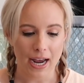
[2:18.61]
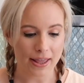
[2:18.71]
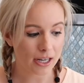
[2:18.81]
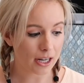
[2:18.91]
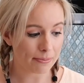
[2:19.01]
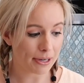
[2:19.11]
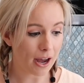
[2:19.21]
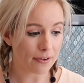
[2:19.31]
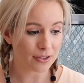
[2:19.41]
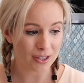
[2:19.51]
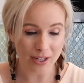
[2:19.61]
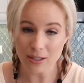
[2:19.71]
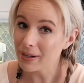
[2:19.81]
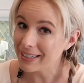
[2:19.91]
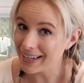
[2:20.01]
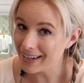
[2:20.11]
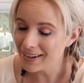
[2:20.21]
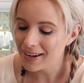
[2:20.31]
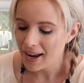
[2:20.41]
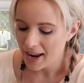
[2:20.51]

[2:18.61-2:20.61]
and then cut them in half. So that's what I did.